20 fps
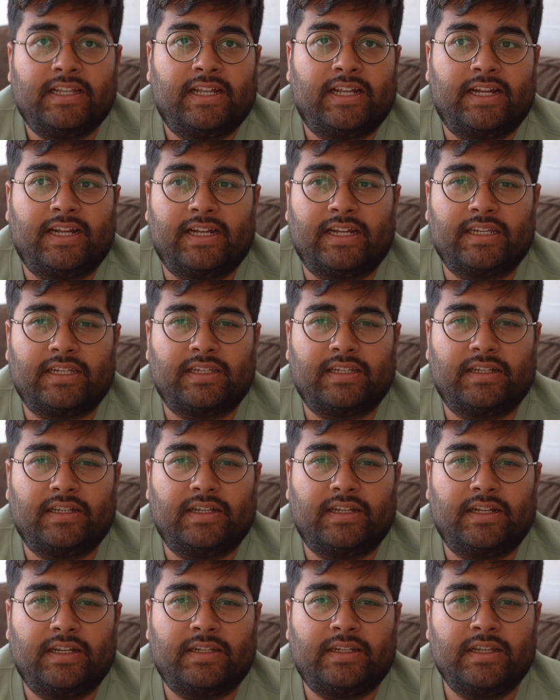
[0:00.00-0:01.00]
And
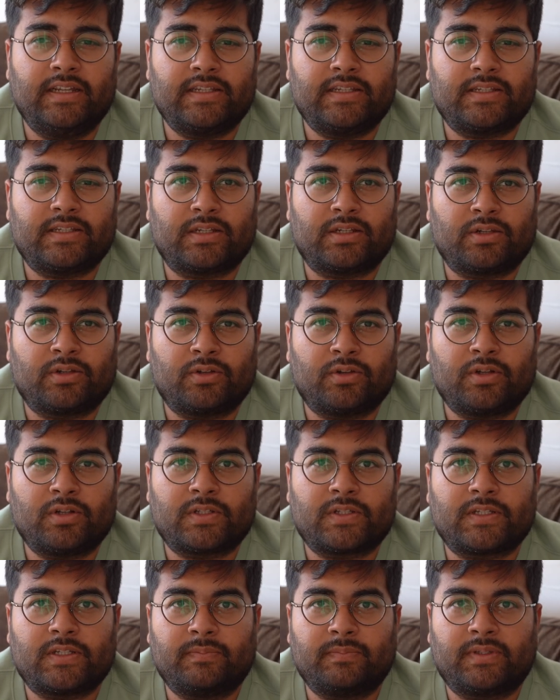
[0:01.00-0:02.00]
it is not
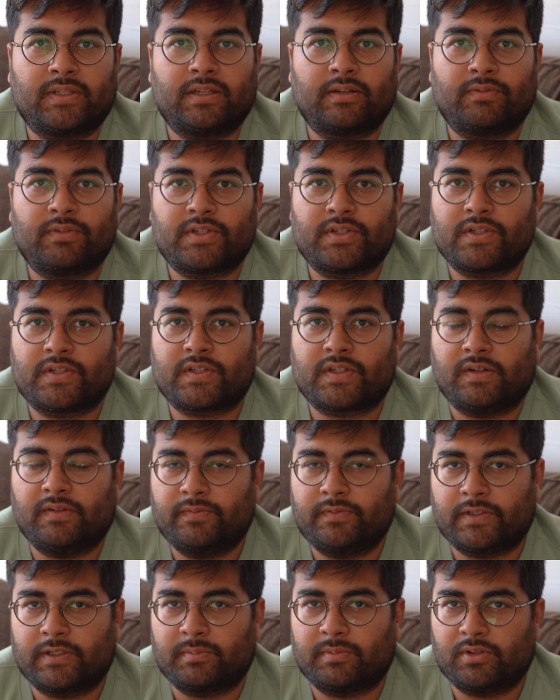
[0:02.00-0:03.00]
something which is
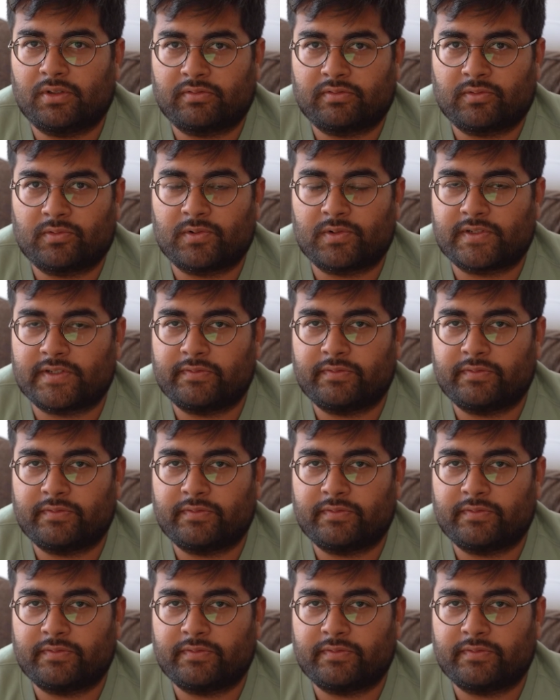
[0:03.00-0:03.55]
comfortable, of course.